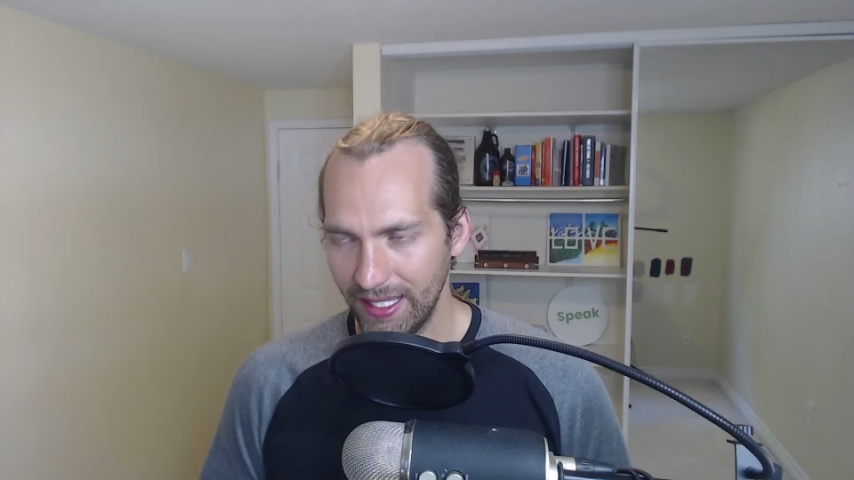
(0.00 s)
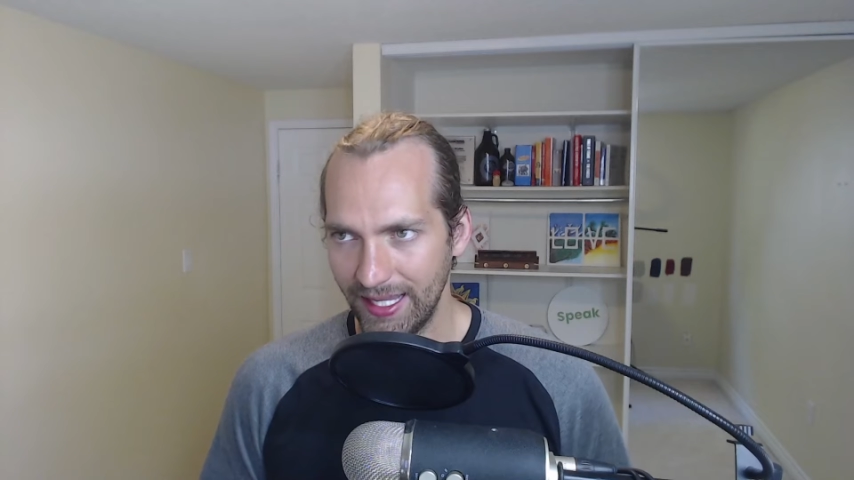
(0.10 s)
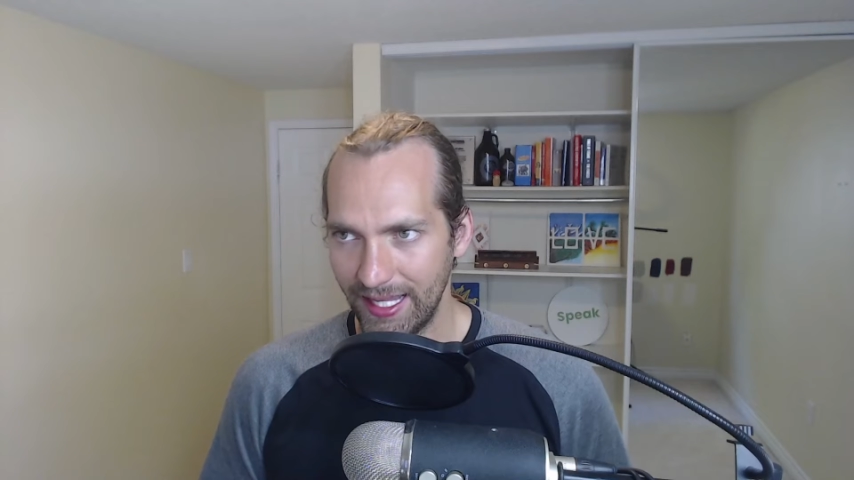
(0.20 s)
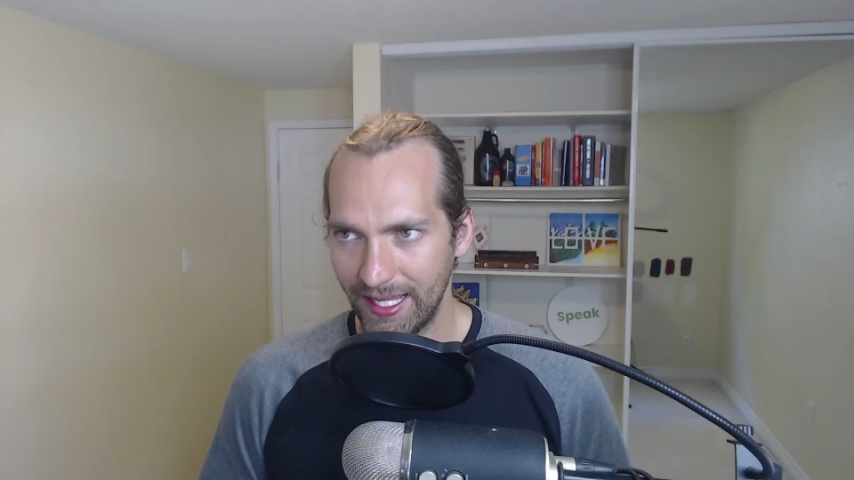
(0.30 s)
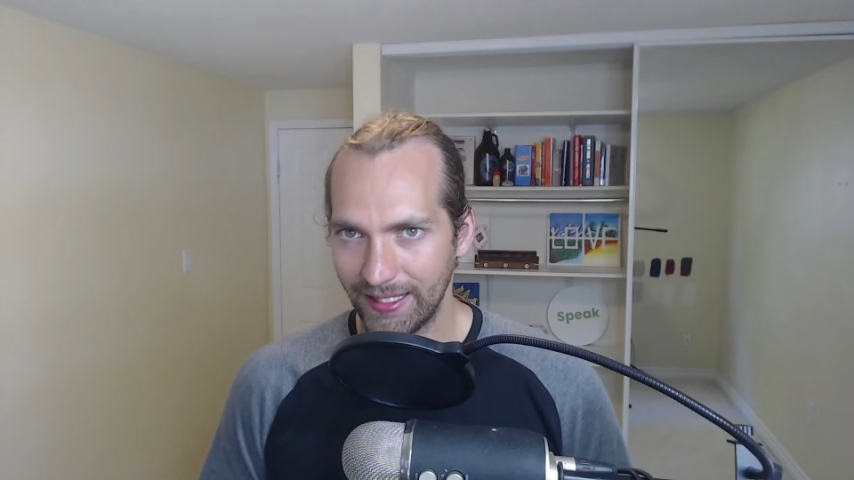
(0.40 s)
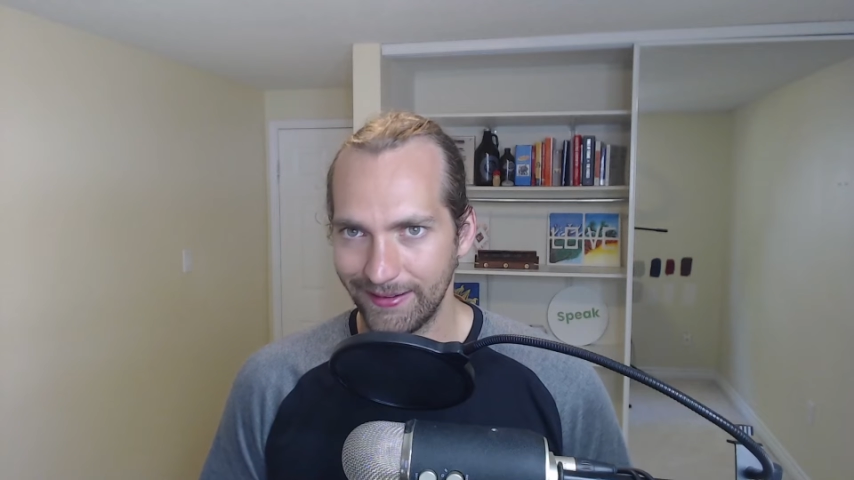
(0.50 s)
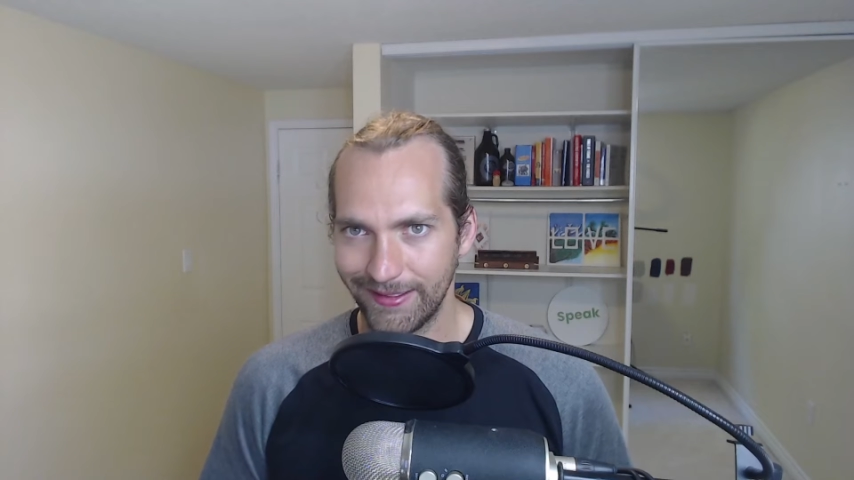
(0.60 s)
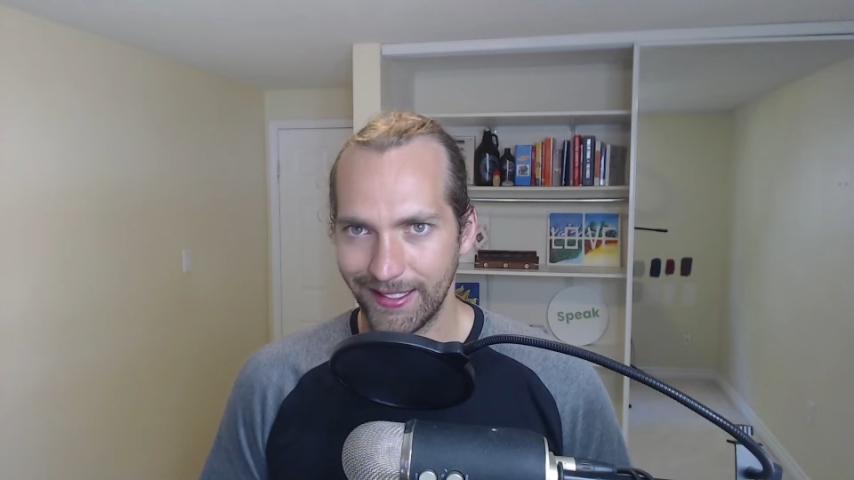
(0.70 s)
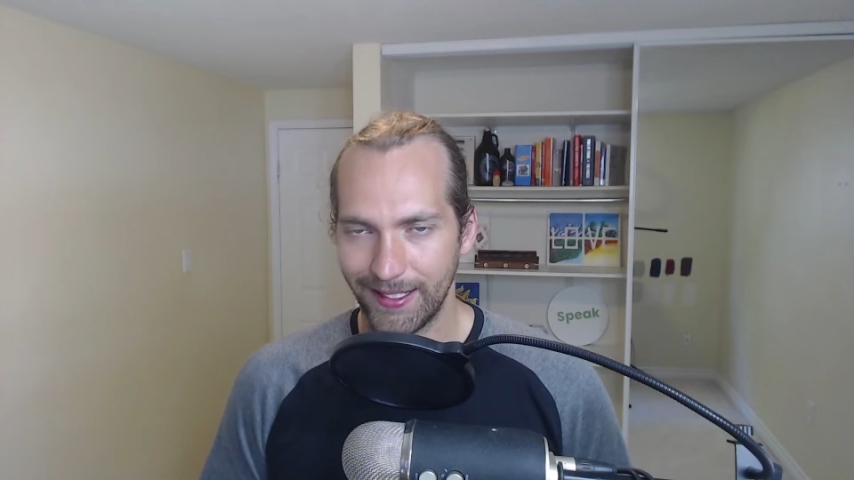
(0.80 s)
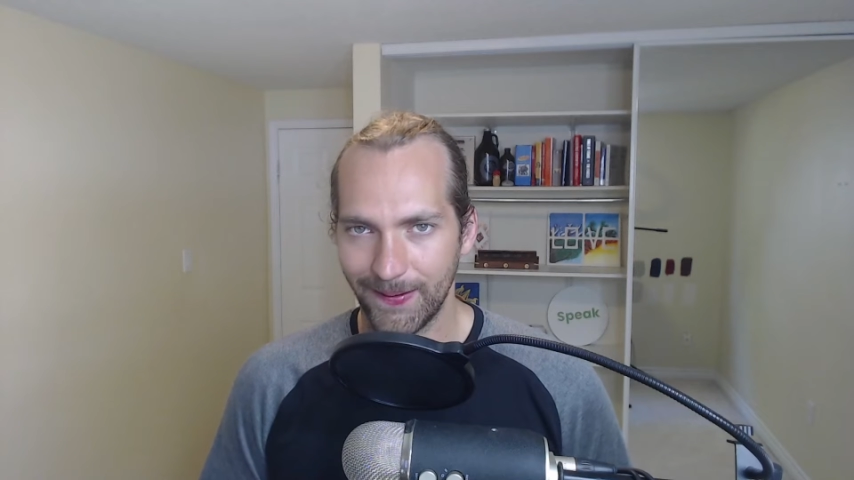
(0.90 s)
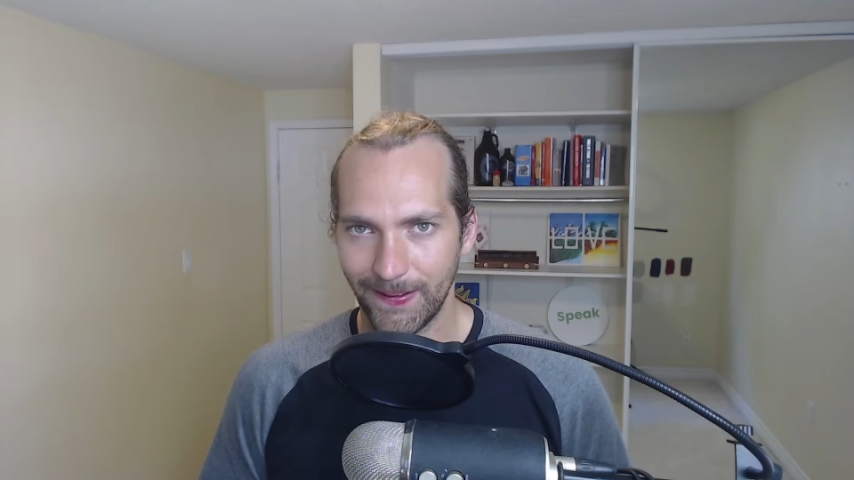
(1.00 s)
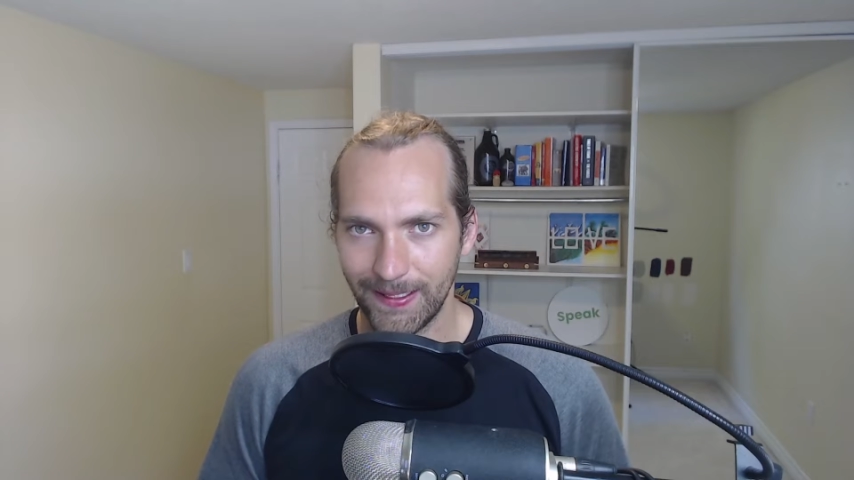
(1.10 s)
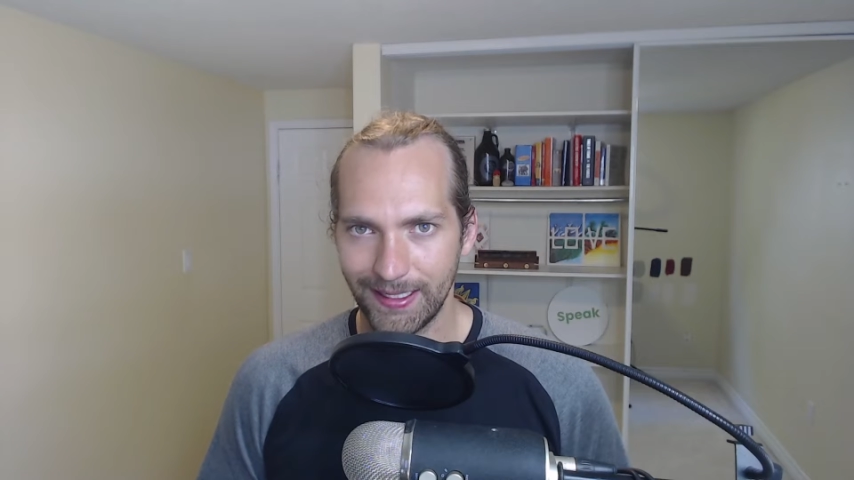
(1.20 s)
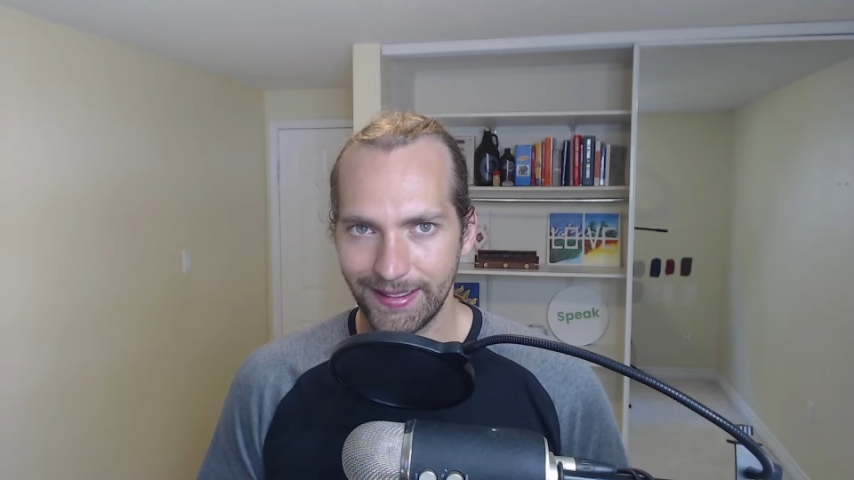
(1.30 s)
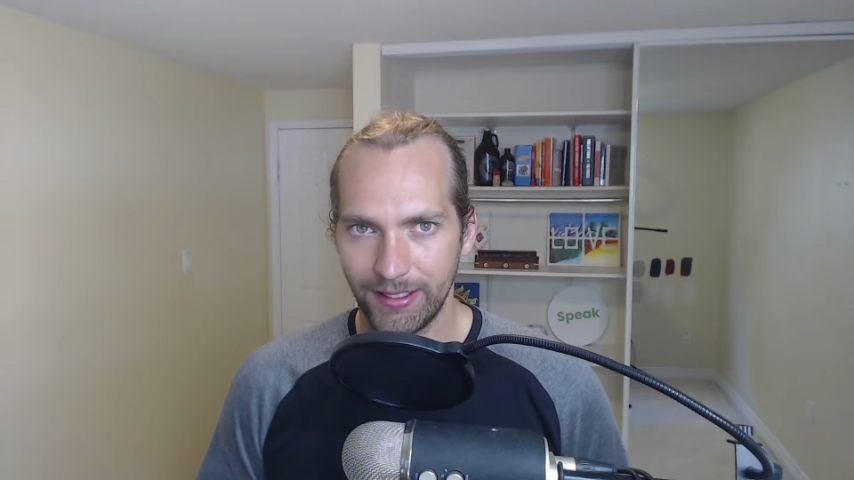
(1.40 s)
And uh,
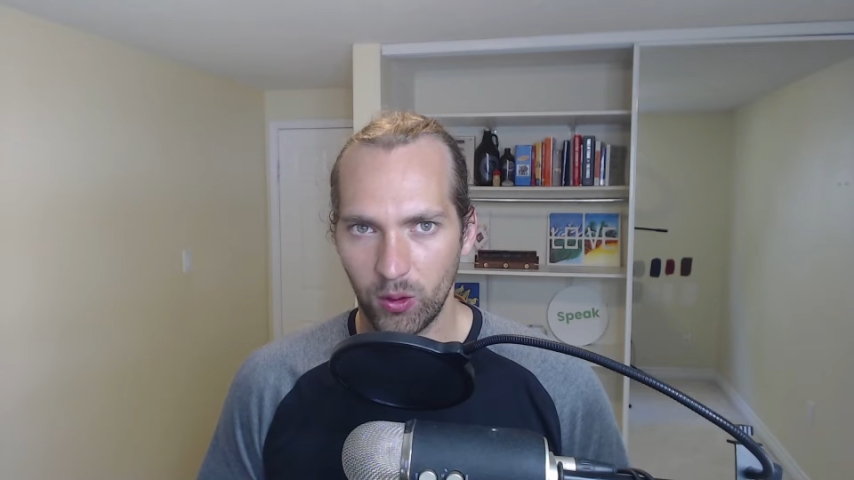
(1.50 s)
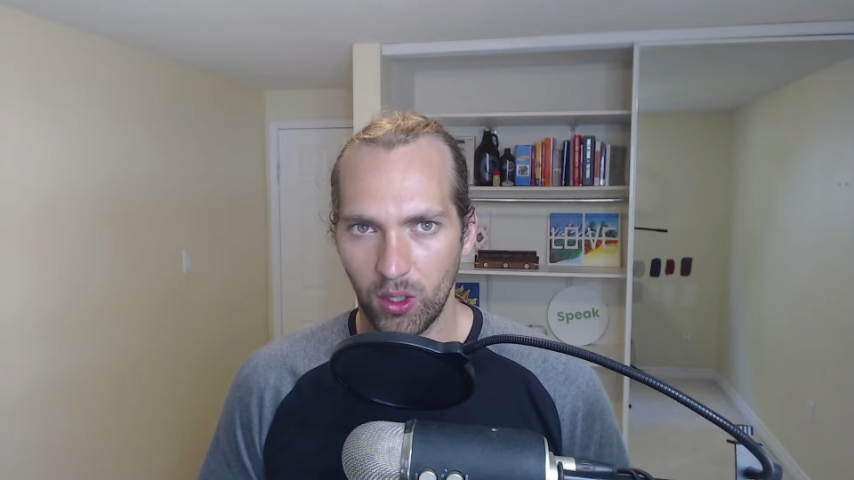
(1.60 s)
you know,